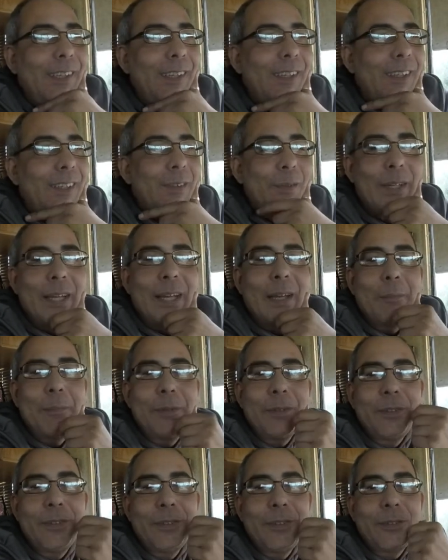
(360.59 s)
That's what
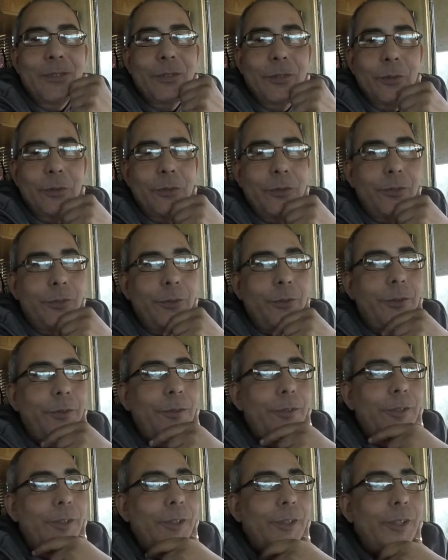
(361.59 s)
happens in a social